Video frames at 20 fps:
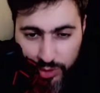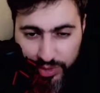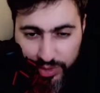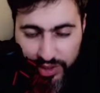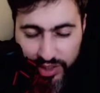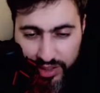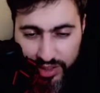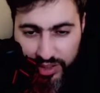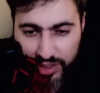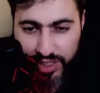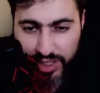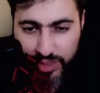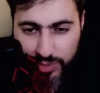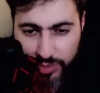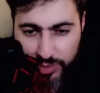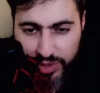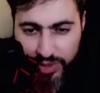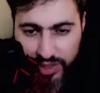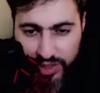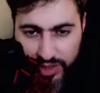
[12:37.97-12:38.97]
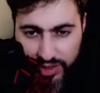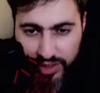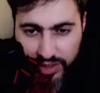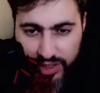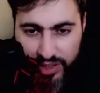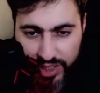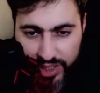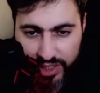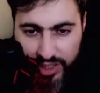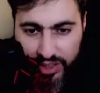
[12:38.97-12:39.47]
but I remember that the
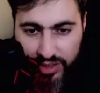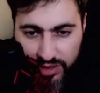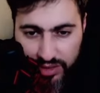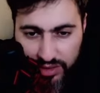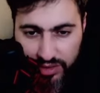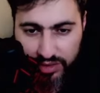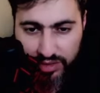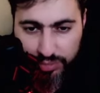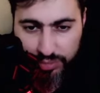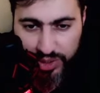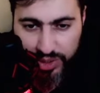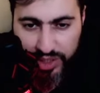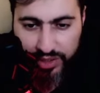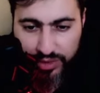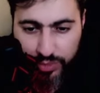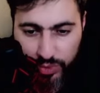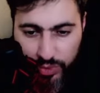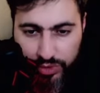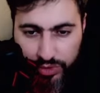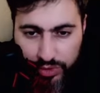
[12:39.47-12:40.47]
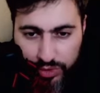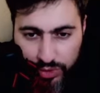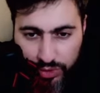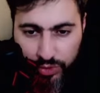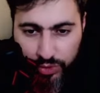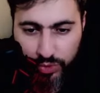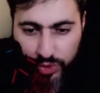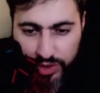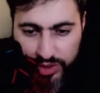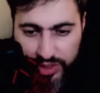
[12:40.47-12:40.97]
Dragon Breath will do
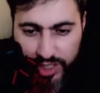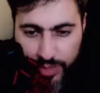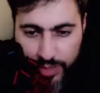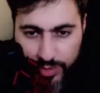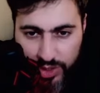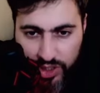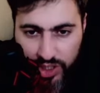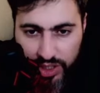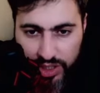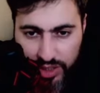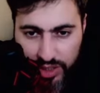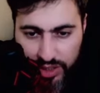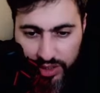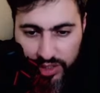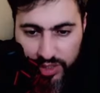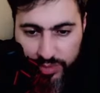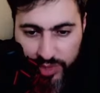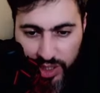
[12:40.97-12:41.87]
1 damage regardless.